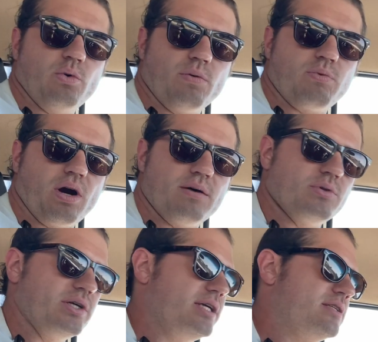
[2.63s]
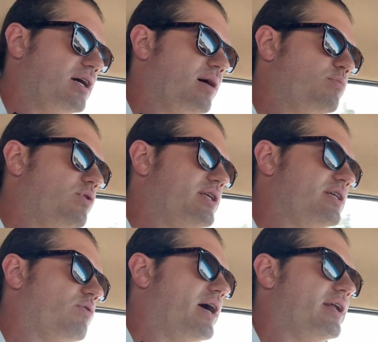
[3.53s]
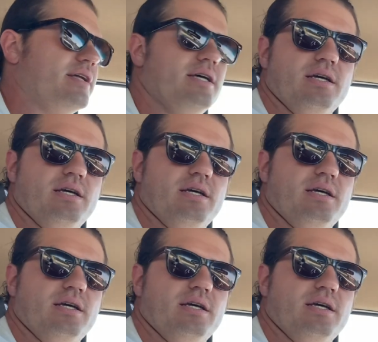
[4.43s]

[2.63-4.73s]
are probably not breathing right,